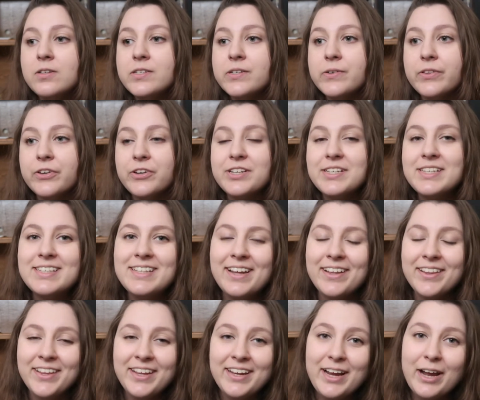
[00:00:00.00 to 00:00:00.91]
so there's
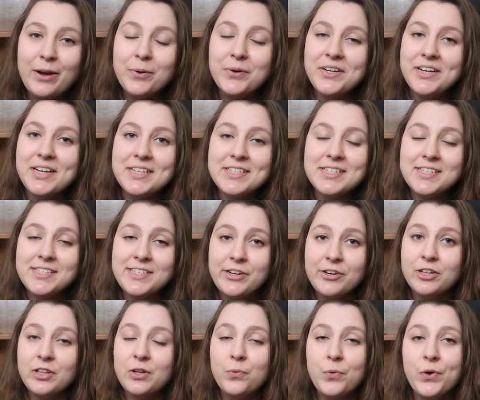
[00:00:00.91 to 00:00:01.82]
nothing I would
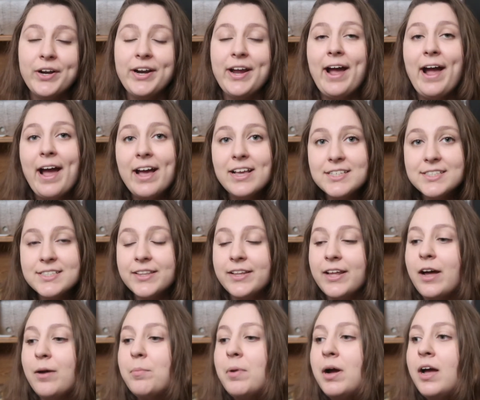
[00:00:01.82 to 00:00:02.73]
necessarily want to ask
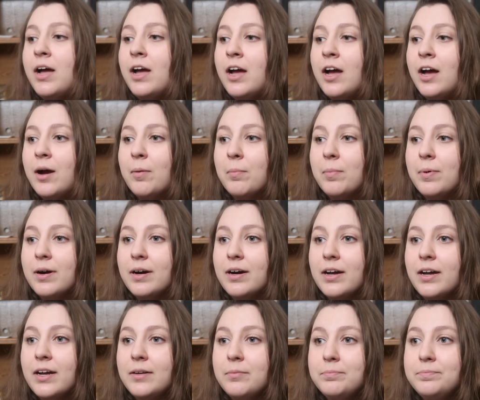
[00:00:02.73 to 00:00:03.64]
them,
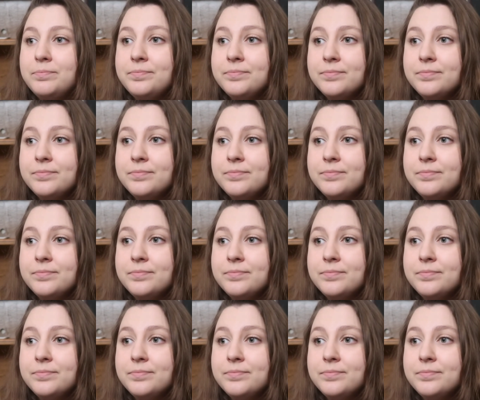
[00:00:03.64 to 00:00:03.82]
but